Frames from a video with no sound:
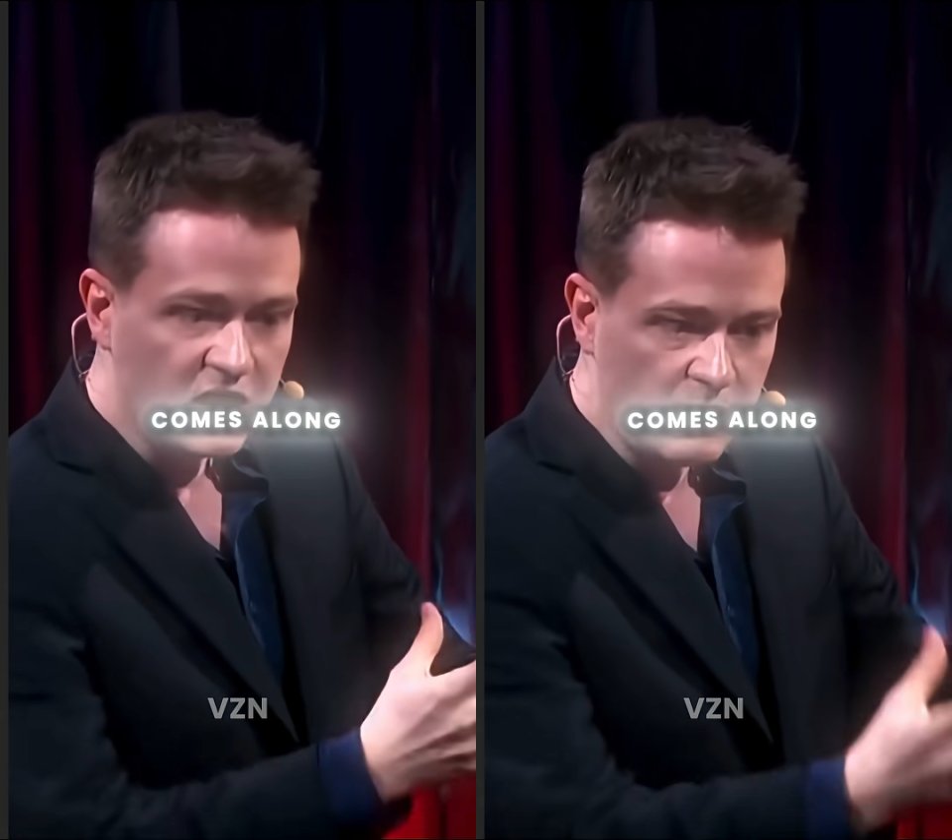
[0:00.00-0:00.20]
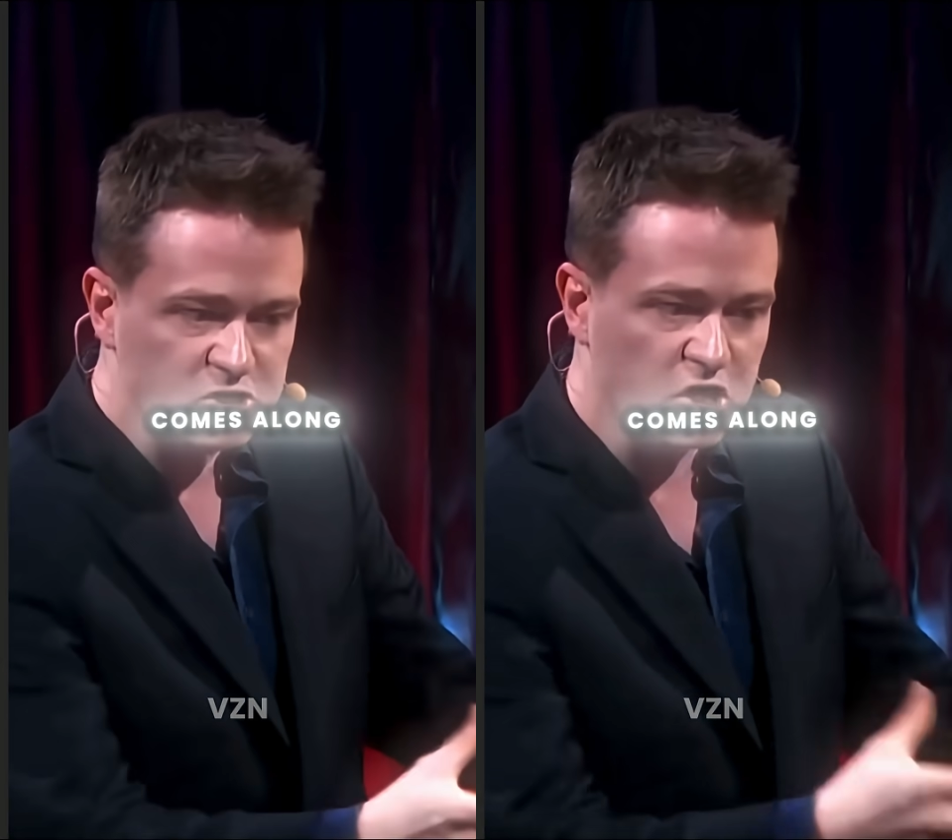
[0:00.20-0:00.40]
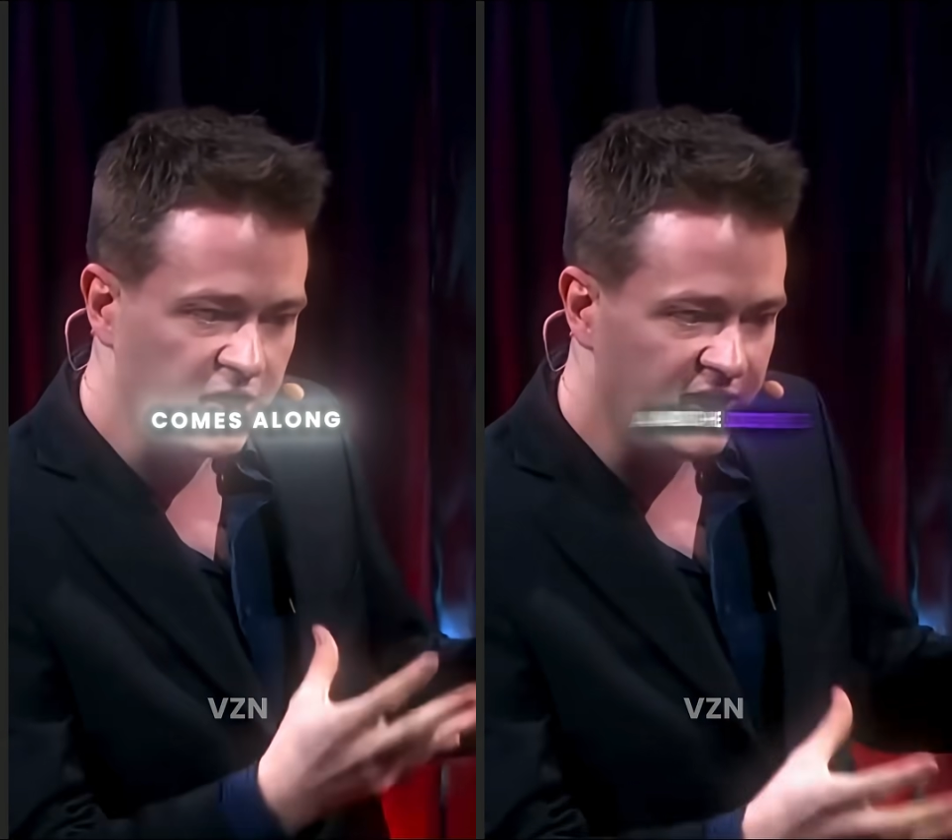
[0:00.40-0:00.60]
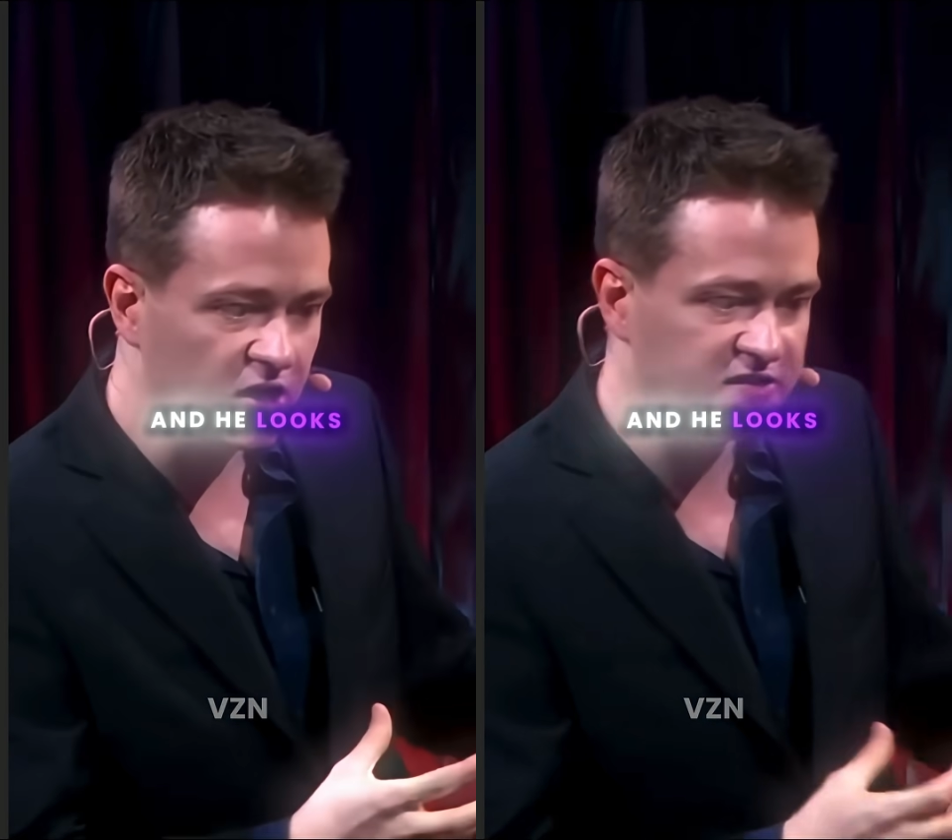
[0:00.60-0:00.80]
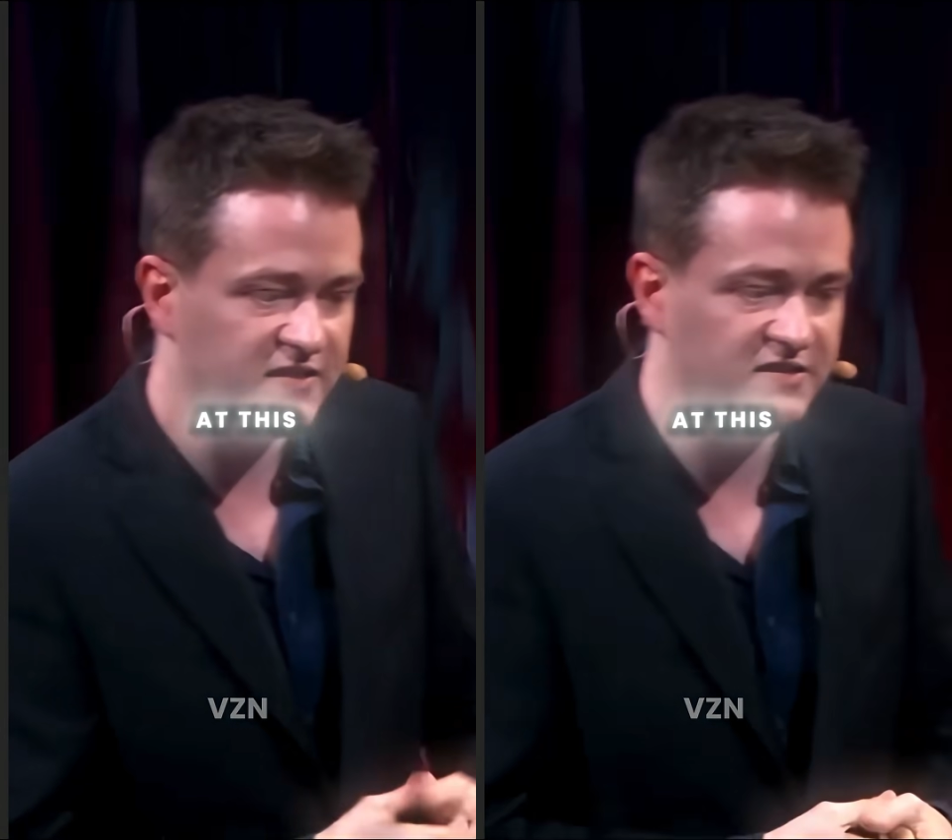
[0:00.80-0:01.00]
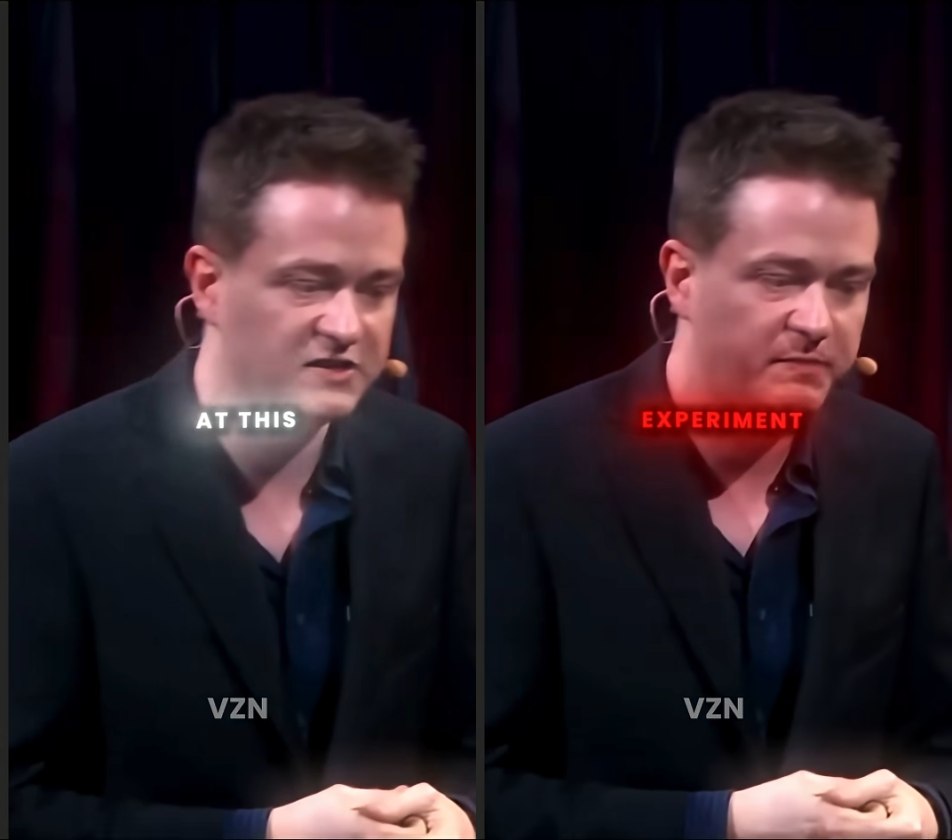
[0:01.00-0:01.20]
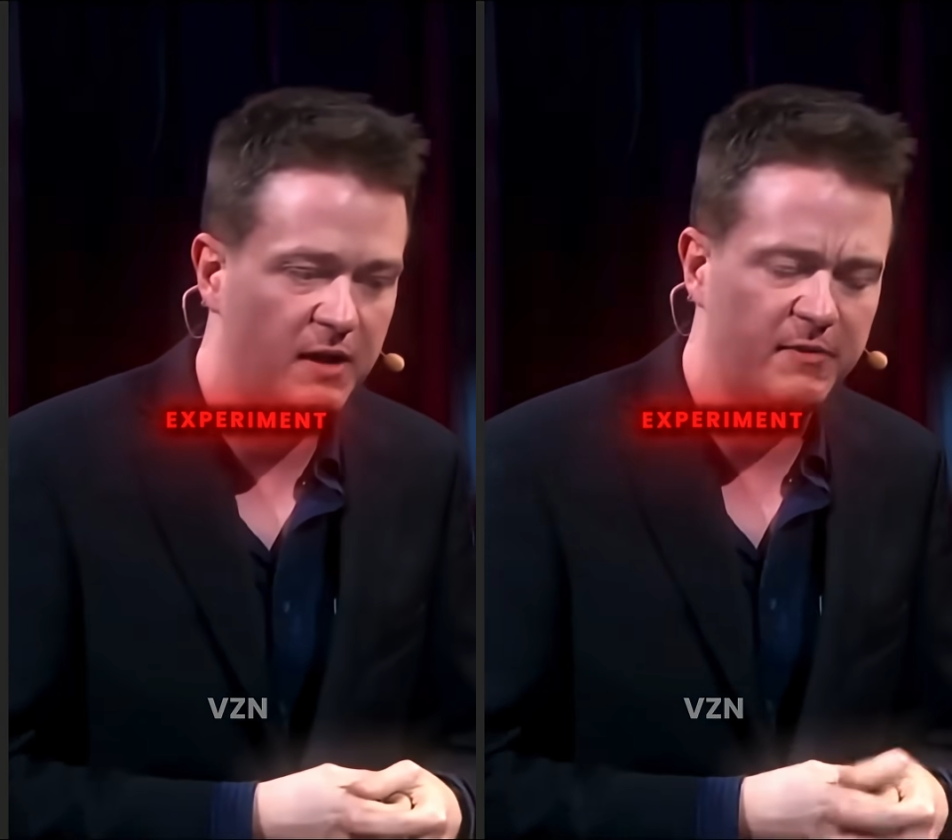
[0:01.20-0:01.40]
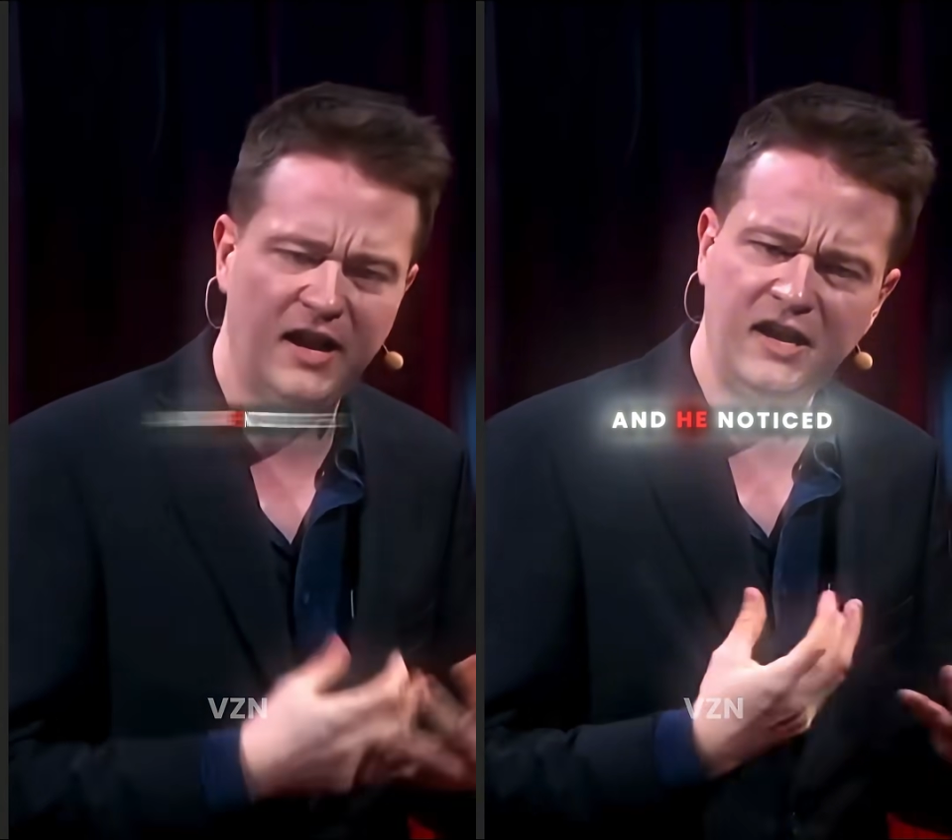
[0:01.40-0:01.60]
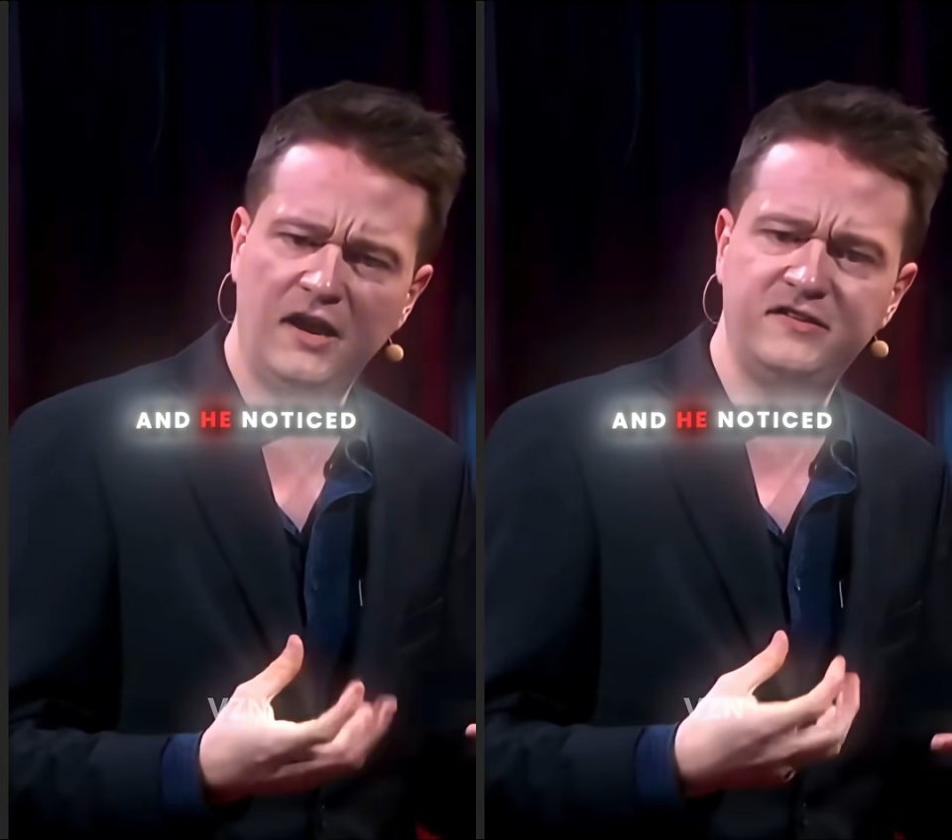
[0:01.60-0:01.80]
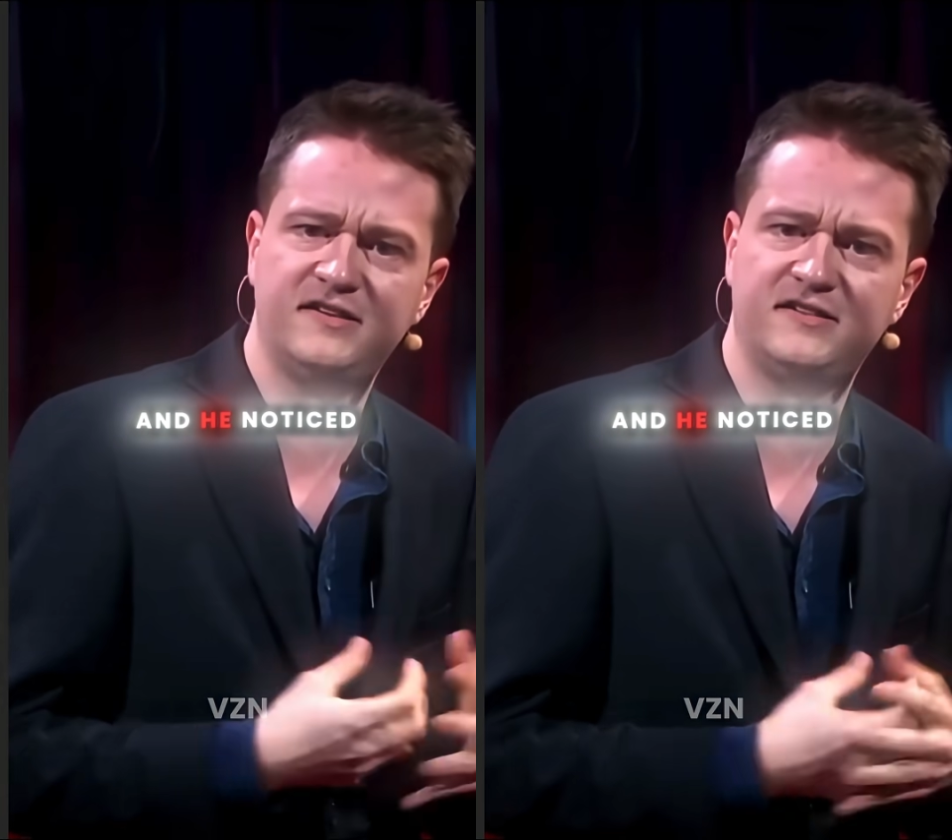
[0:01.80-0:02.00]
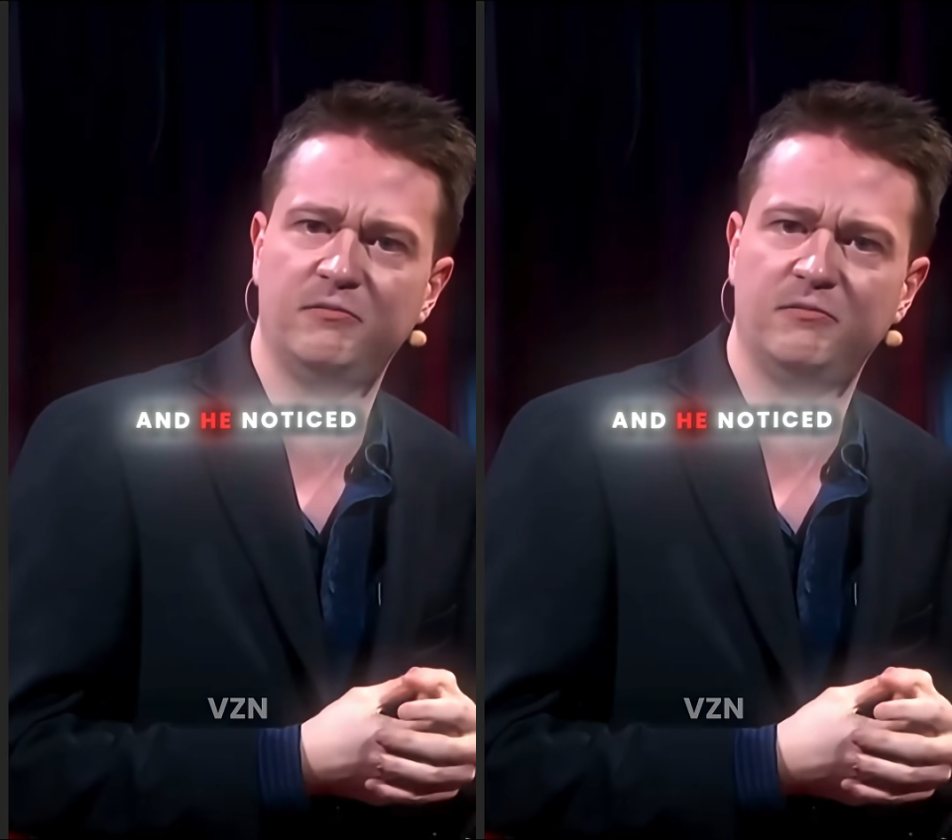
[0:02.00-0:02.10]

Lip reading: comes along and he looks at this experiment and he noticed